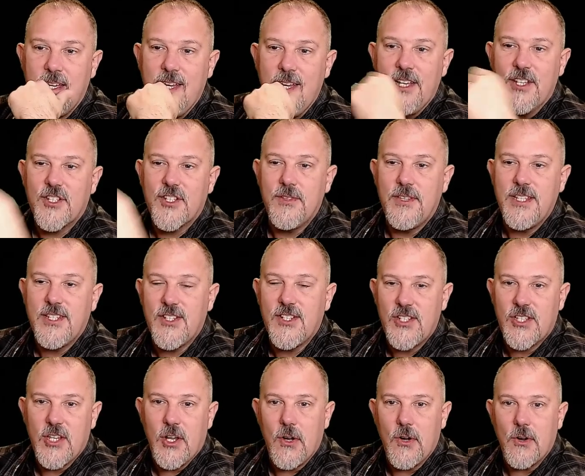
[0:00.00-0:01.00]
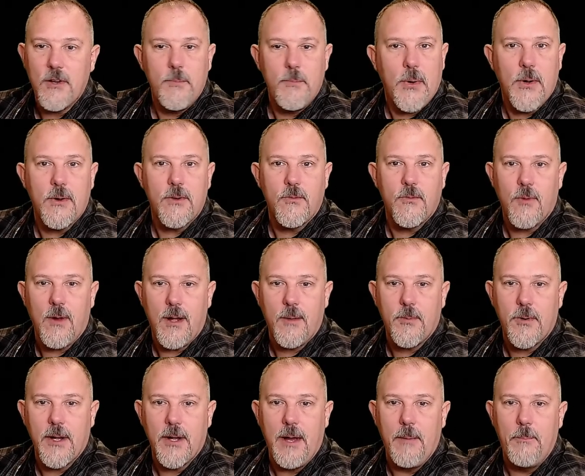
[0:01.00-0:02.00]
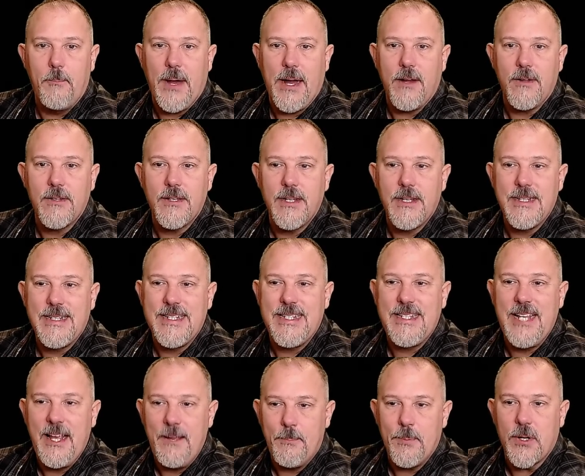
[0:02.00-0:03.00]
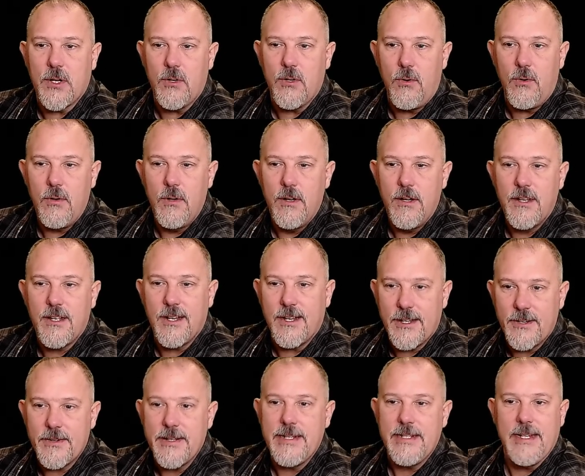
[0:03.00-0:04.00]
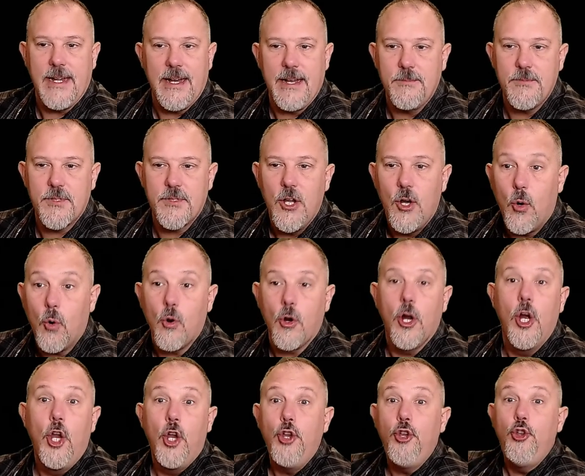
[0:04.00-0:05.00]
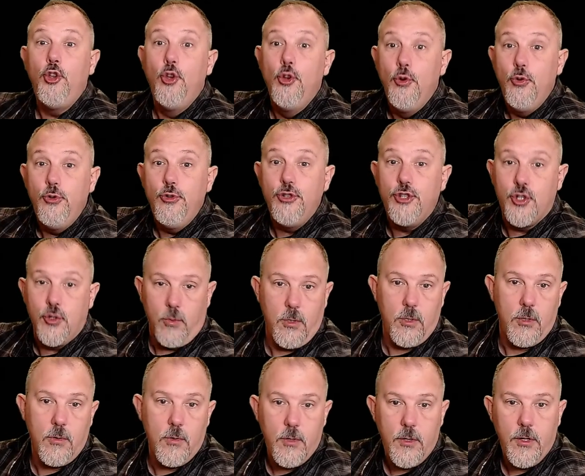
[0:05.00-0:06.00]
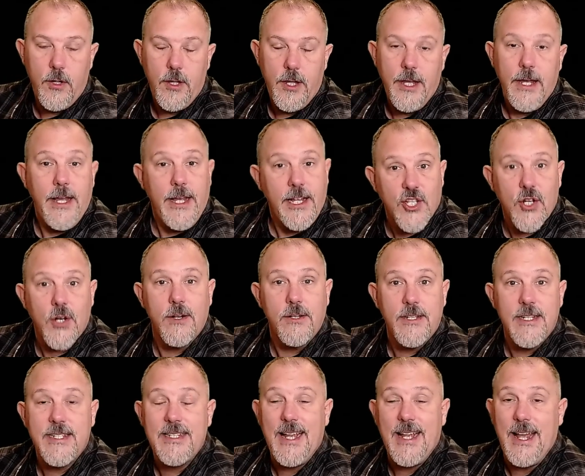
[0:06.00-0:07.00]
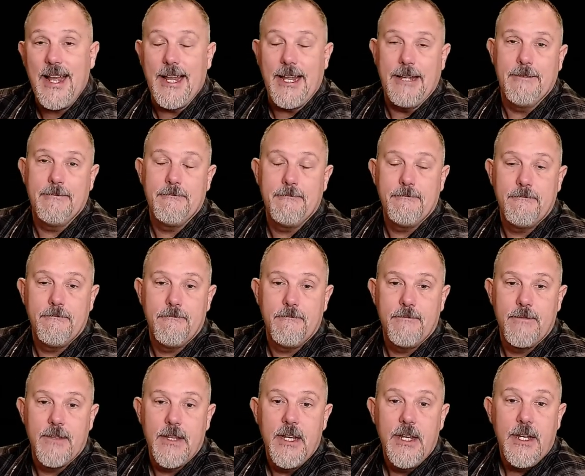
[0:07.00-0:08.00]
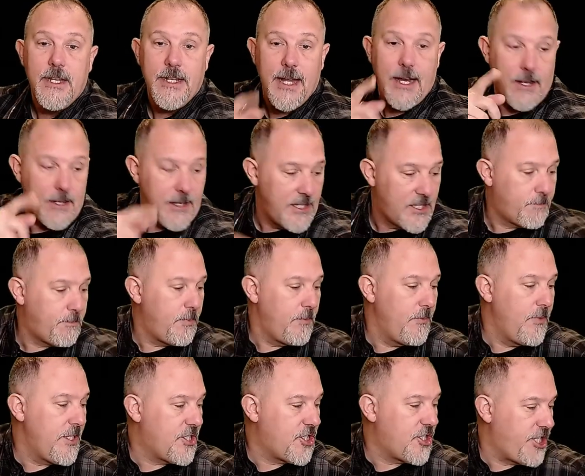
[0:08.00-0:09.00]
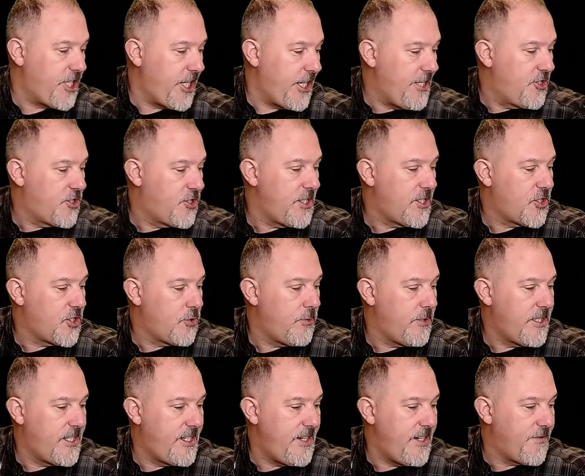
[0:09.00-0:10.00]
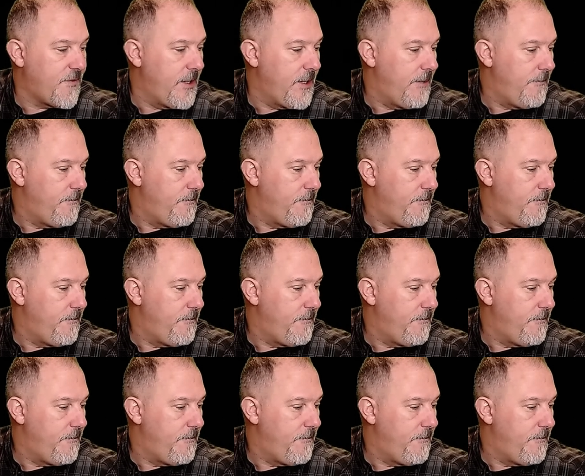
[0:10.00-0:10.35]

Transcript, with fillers: So this is the hard part, Robert, about typical clearing times or usual. It's hard to say. Now let's let's change this to a different.